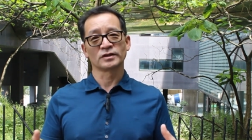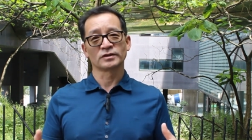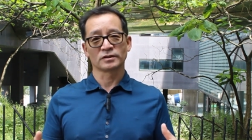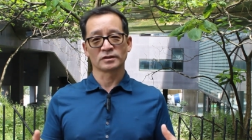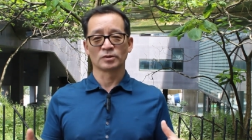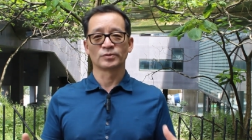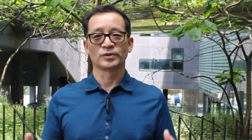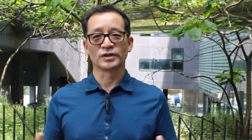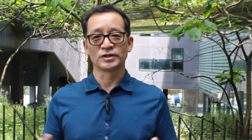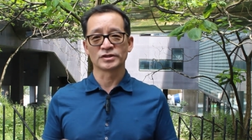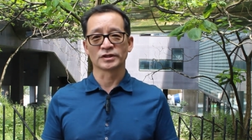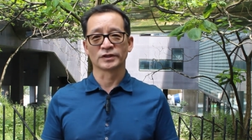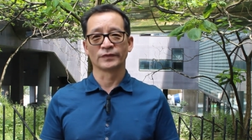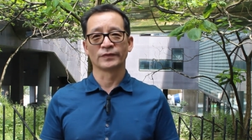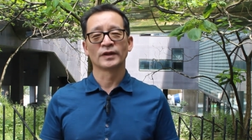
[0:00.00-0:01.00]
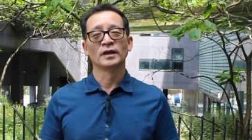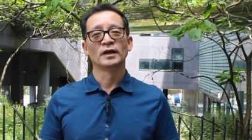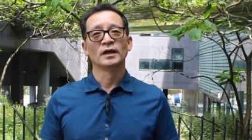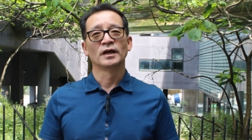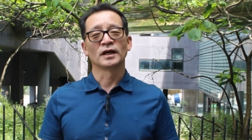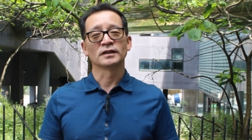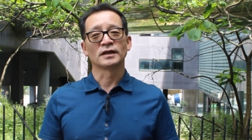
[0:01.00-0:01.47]
collaboration.
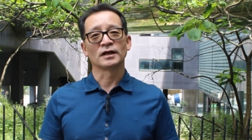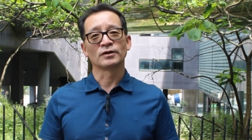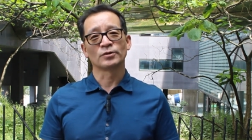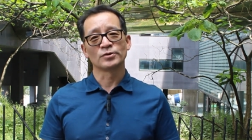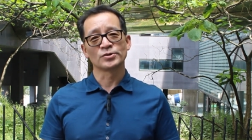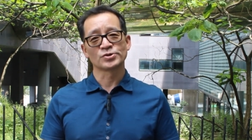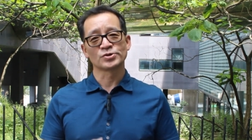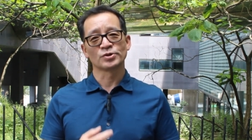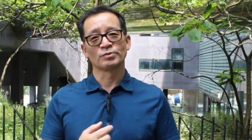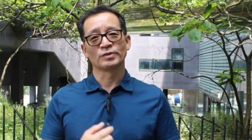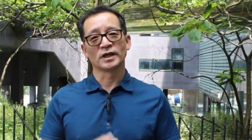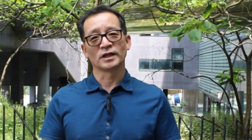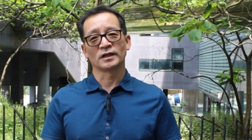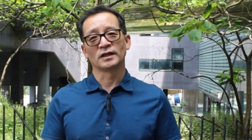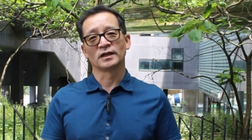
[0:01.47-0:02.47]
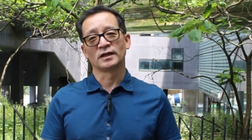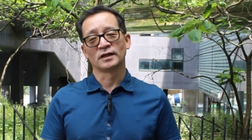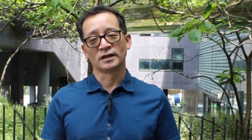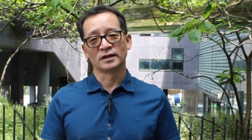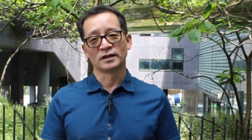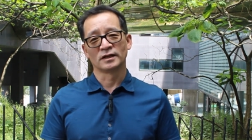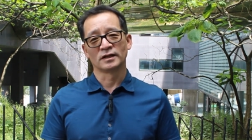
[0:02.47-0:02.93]
And I also met
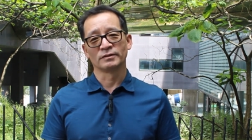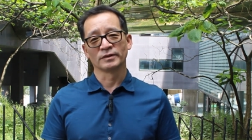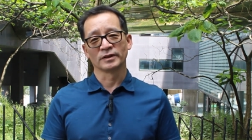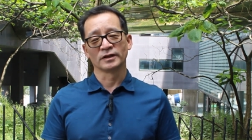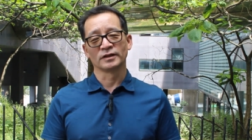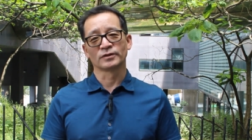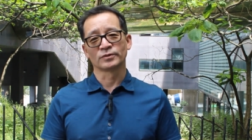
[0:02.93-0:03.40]
many